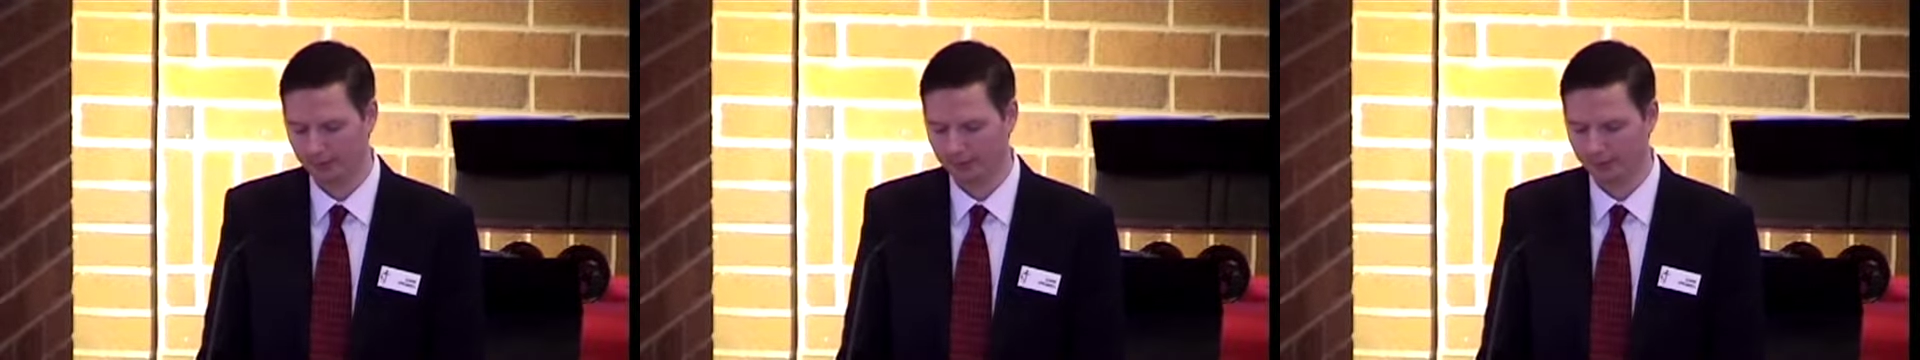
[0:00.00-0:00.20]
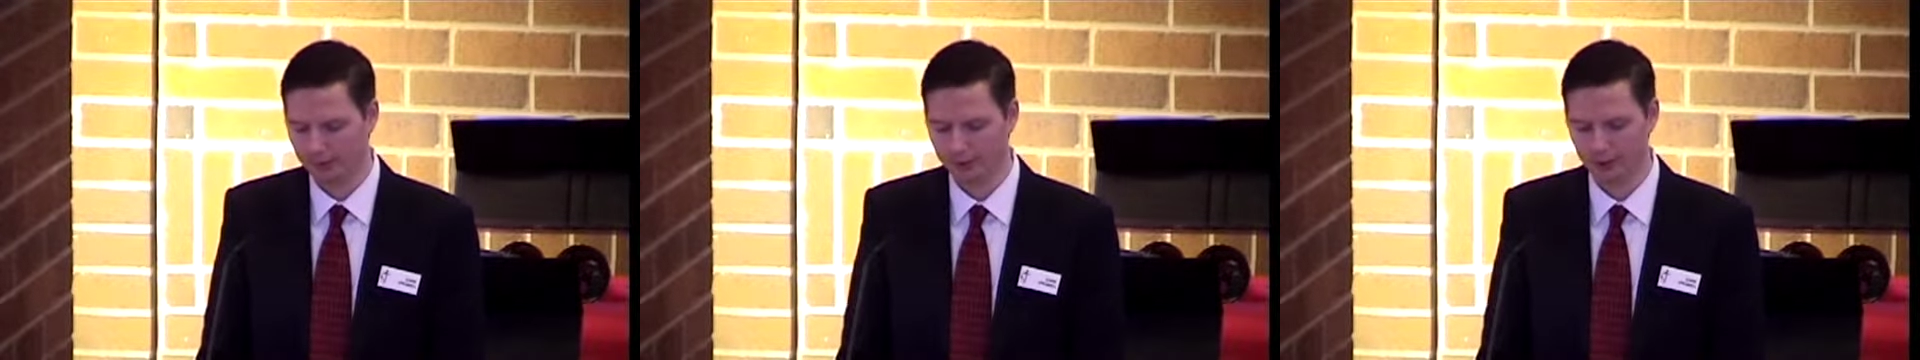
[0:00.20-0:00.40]

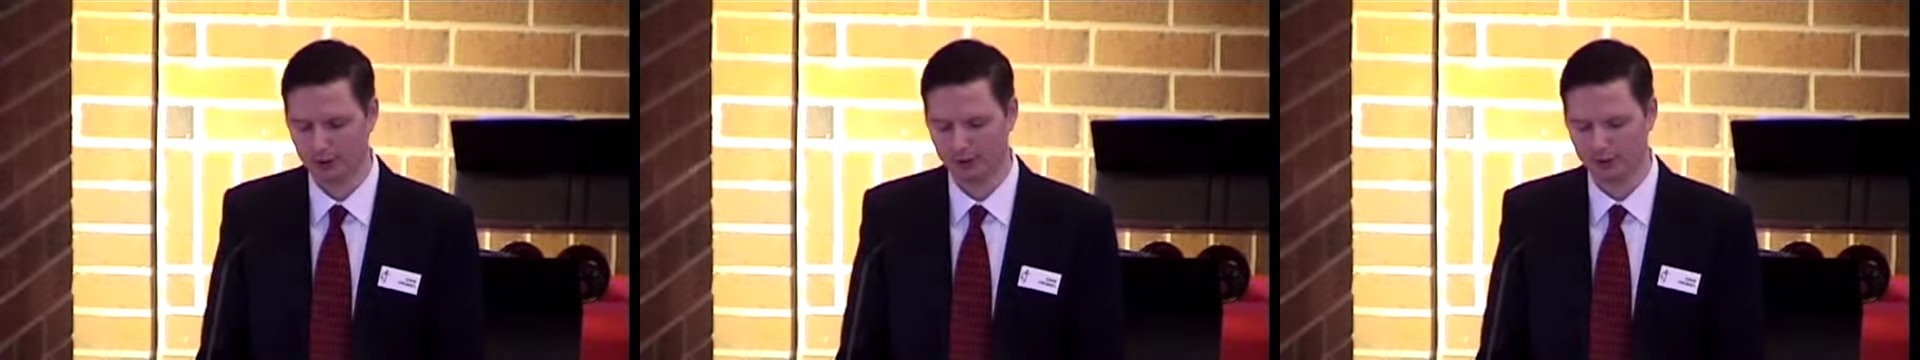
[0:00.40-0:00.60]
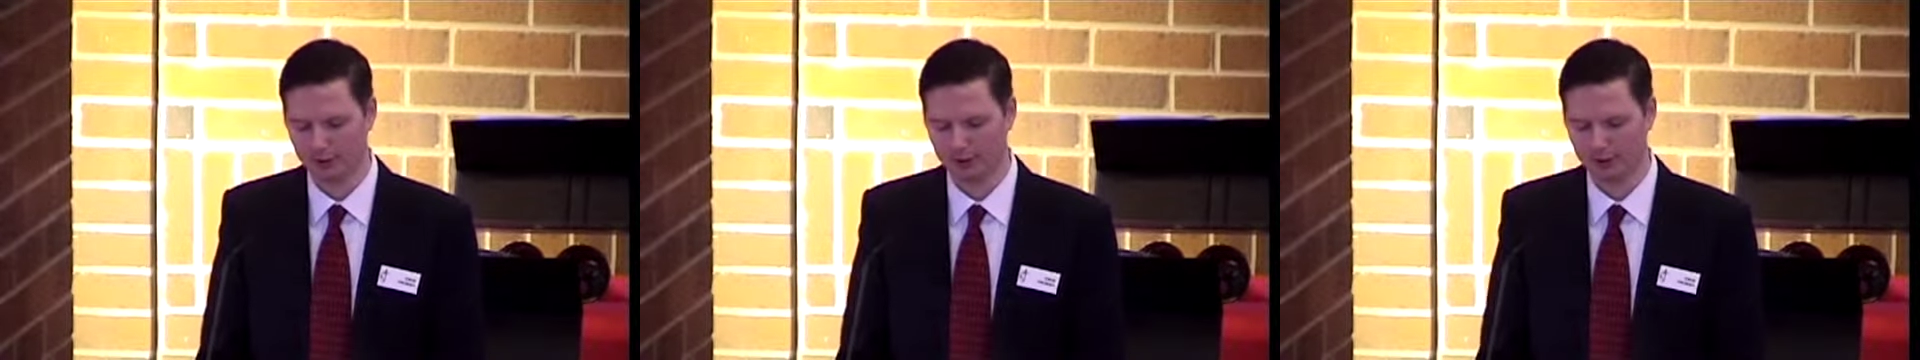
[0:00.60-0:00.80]
The
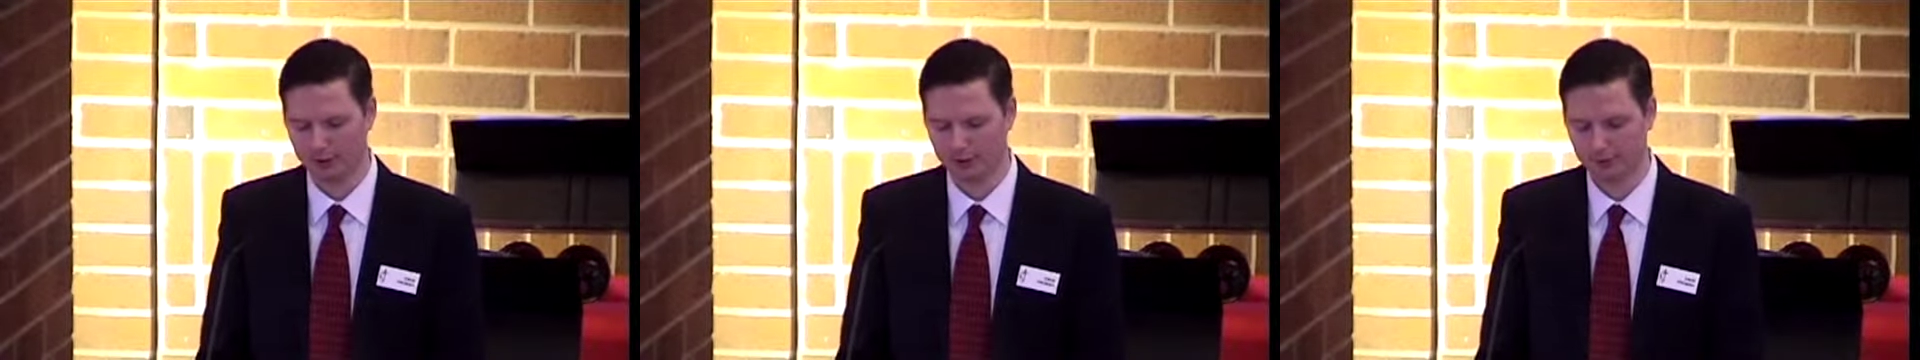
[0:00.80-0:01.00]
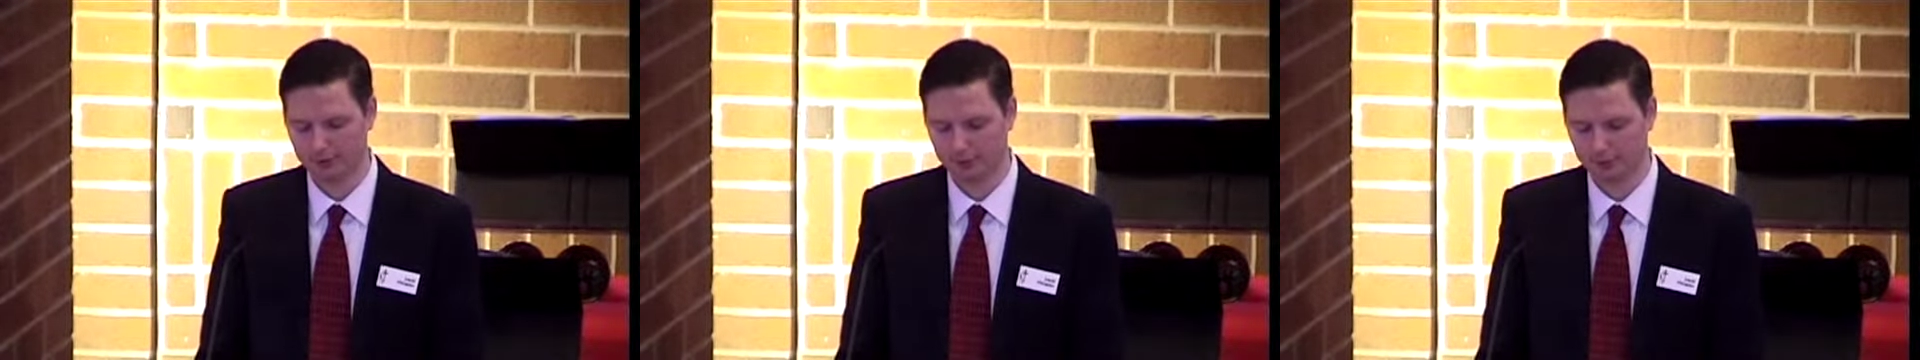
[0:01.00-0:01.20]
child
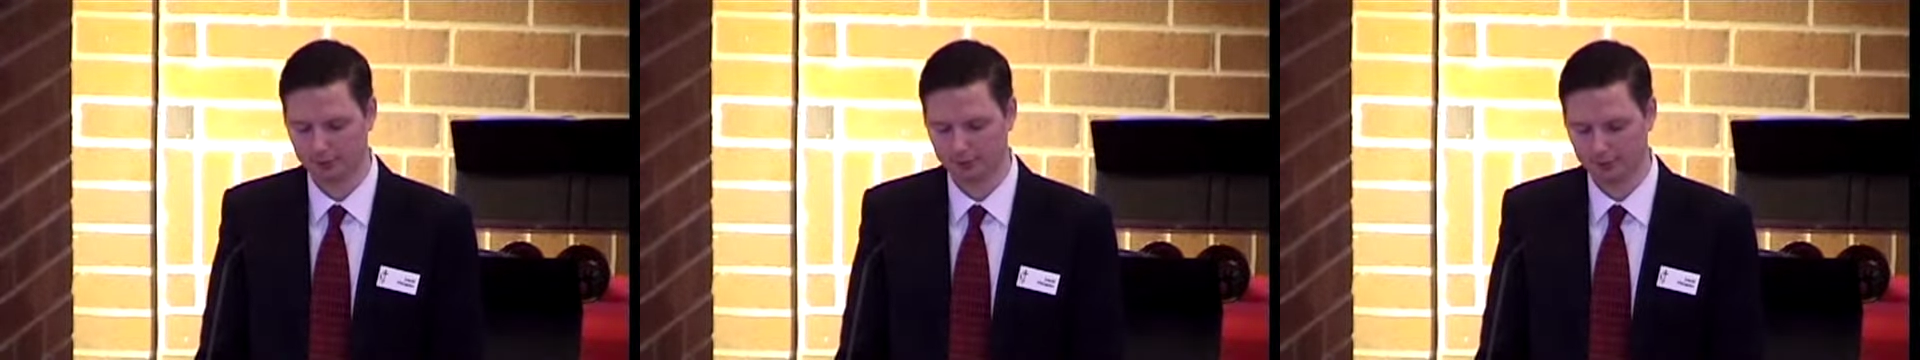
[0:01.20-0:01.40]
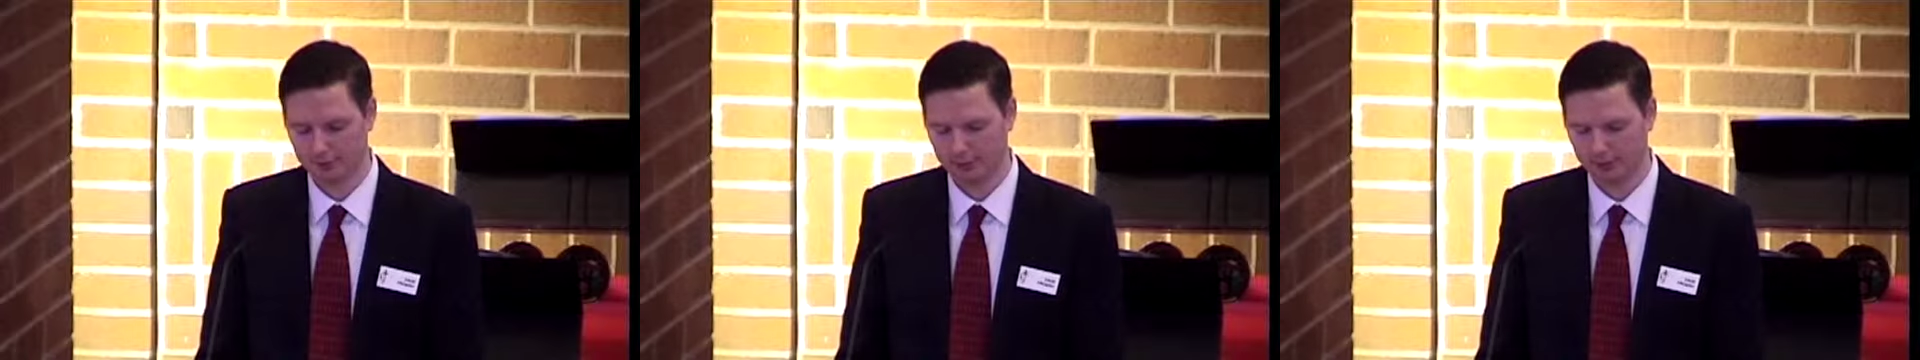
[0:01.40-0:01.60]
tugged
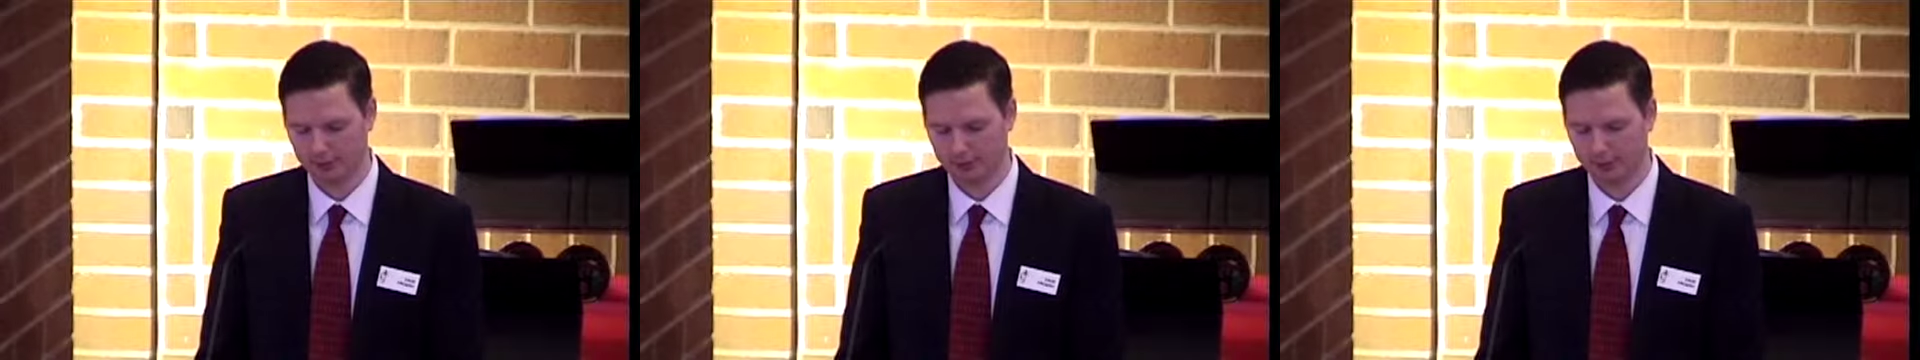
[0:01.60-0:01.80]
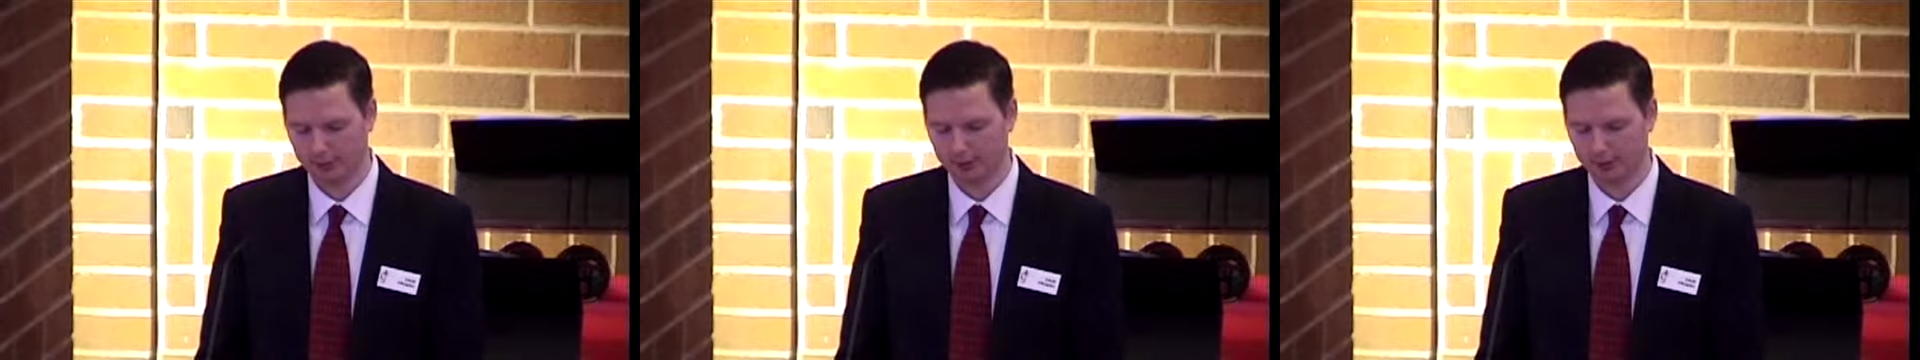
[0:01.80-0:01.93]
on